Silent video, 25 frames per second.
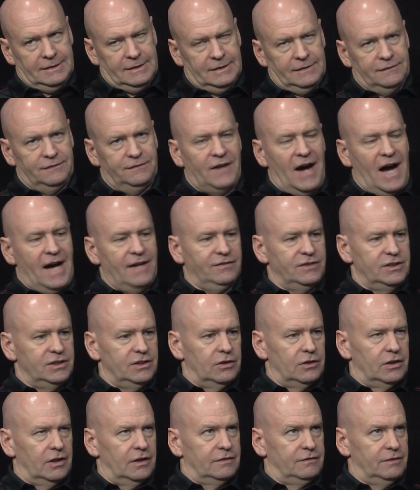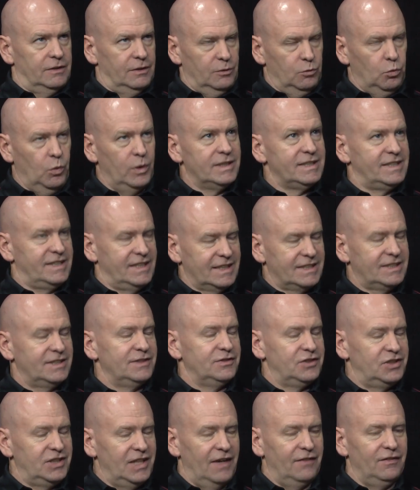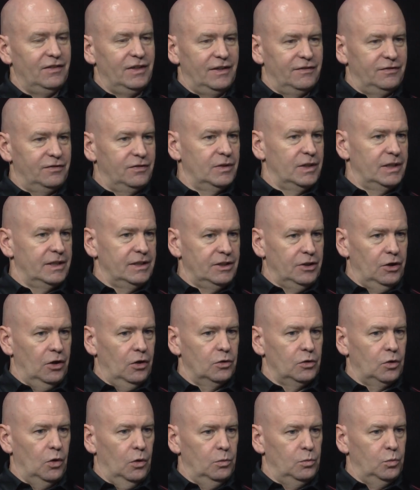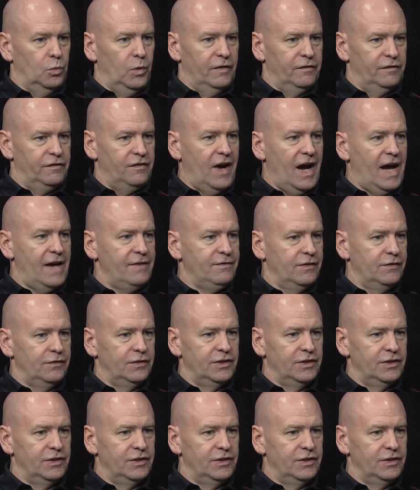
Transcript: 5 or you win 6 of 7. If we, you know, win 5 of the